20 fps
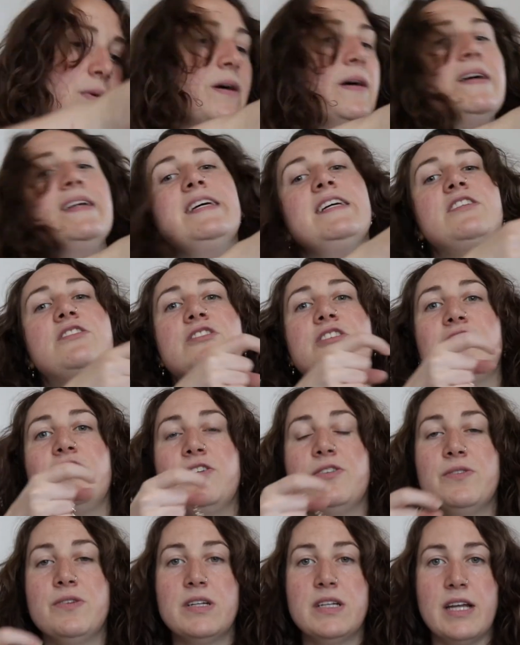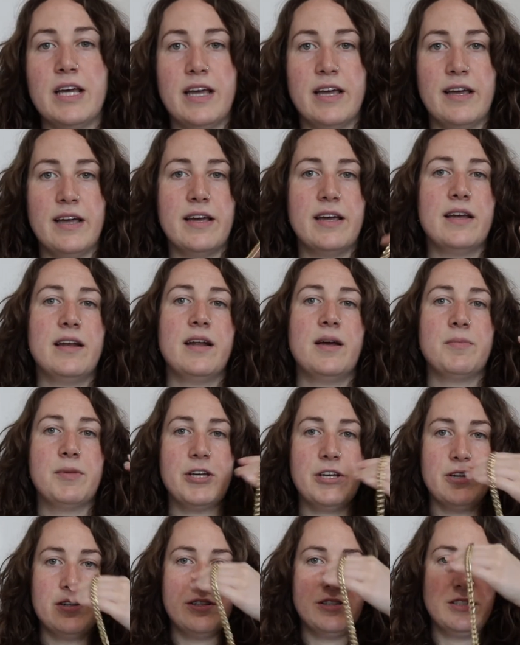but it's cute, and I'm
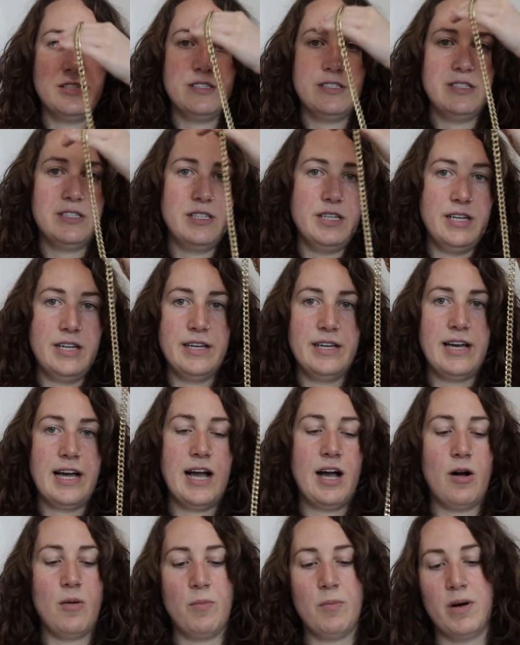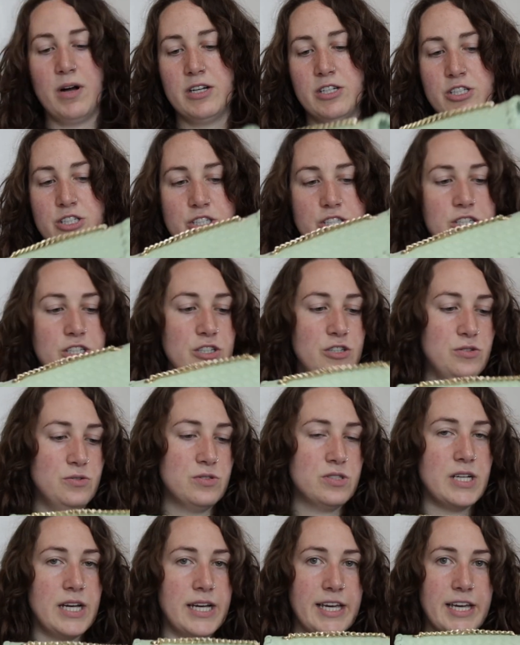curious to see how much
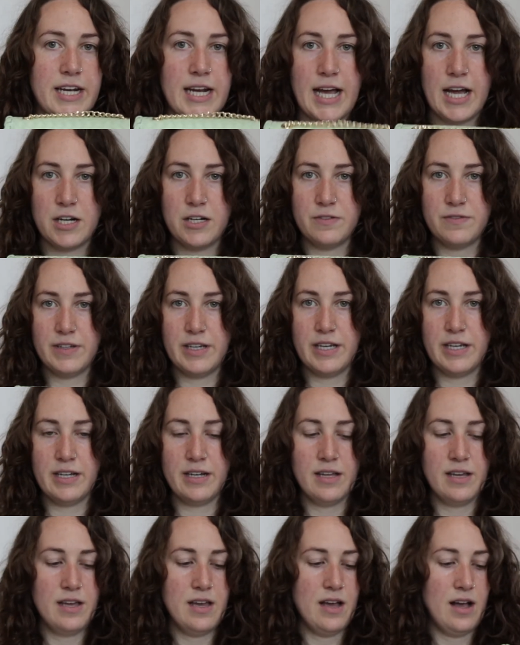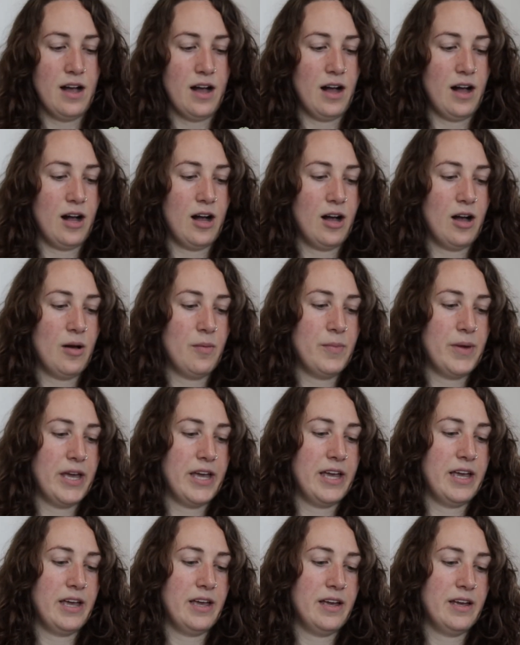use I get out of it, um,
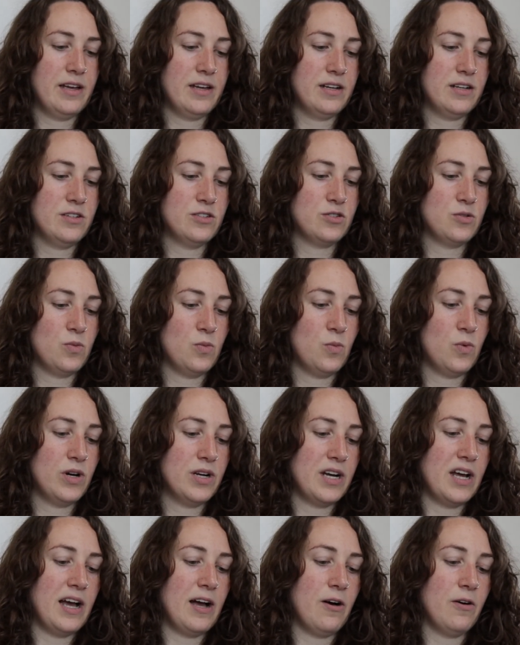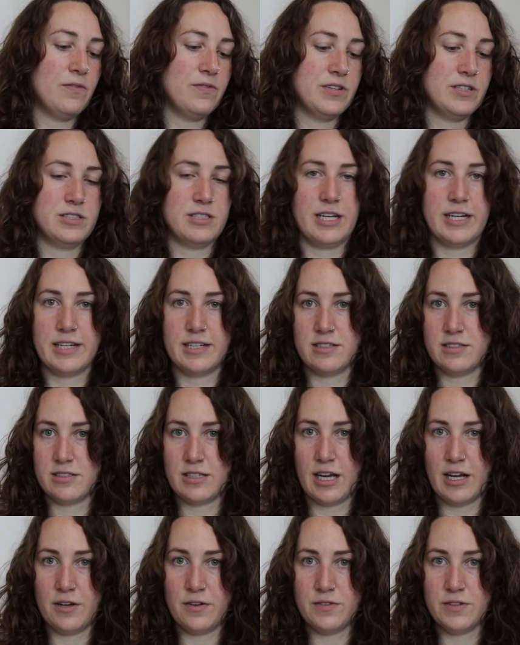and what outfits I can
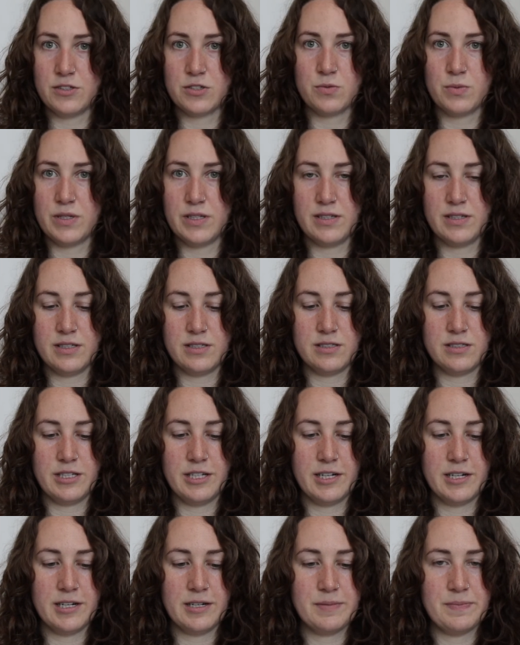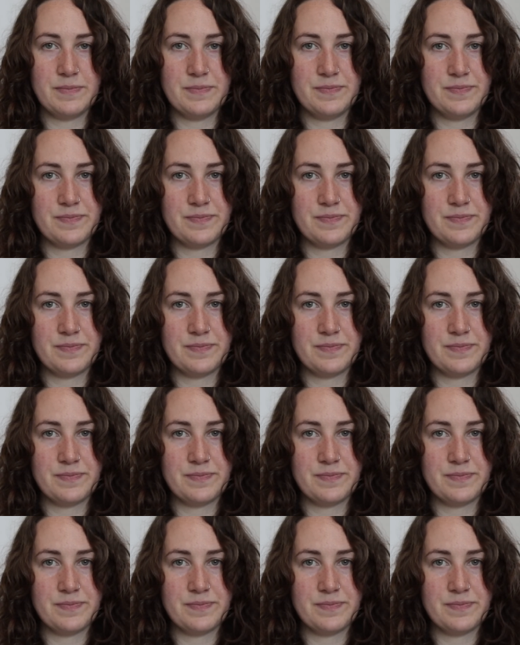style this with this year.